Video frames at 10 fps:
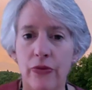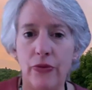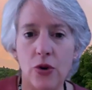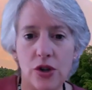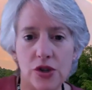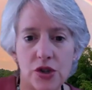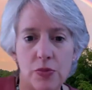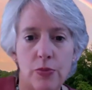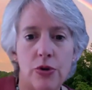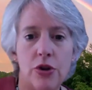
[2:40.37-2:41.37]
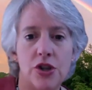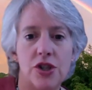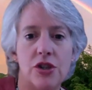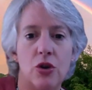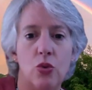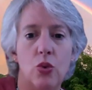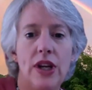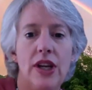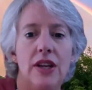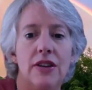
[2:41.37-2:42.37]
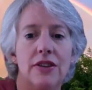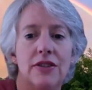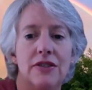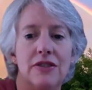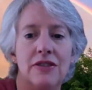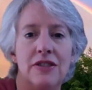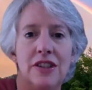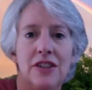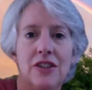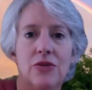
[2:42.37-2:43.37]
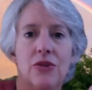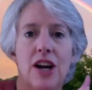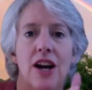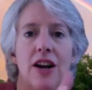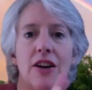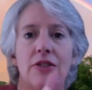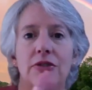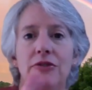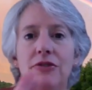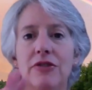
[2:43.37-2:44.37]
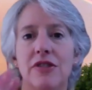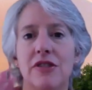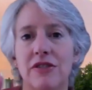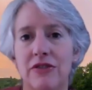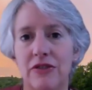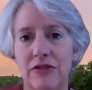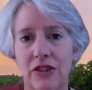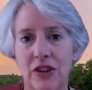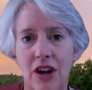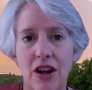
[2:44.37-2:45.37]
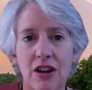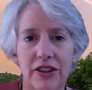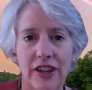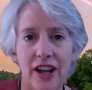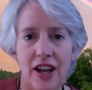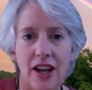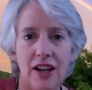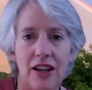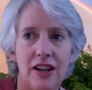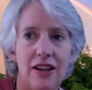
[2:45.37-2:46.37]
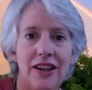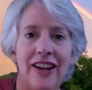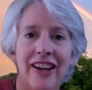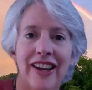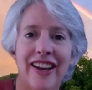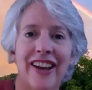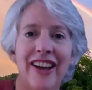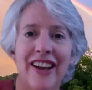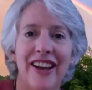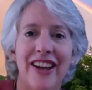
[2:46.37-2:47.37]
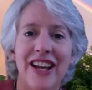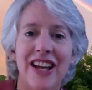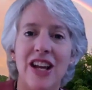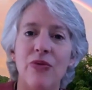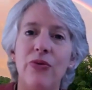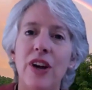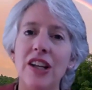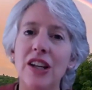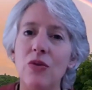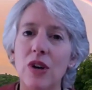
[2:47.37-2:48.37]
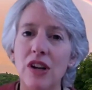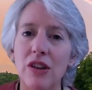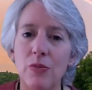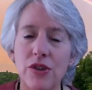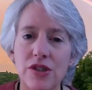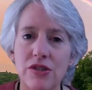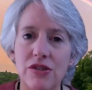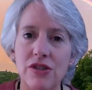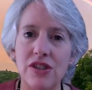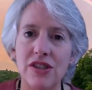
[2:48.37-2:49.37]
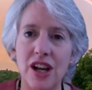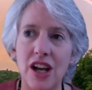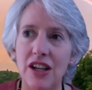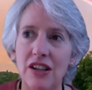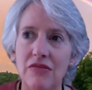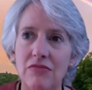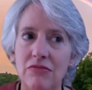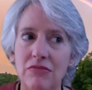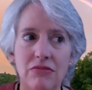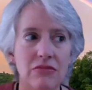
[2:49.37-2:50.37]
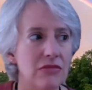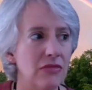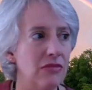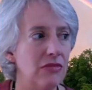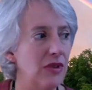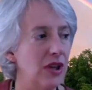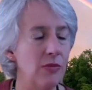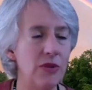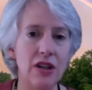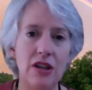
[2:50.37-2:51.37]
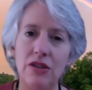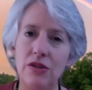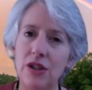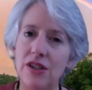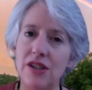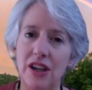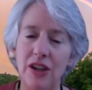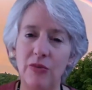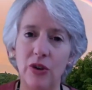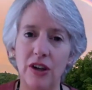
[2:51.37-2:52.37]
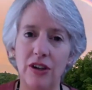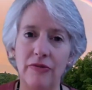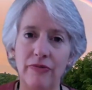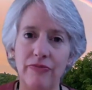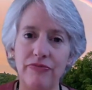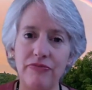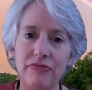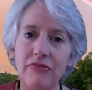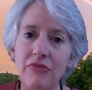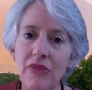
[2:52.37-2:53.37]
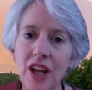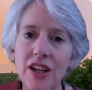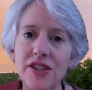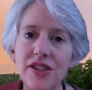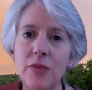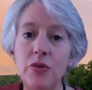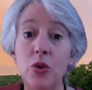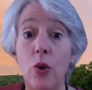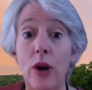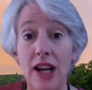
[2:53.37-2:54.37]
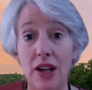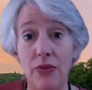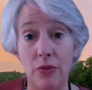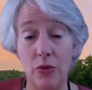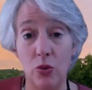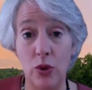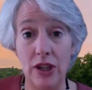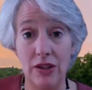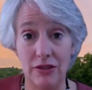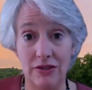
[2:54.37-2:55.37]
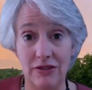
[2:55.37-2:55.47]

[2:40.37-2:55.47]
forced to push a wheel around all day. And finally, one of the prisoners decided, I'm not going to do this anymore. And he stepped away from the wheel.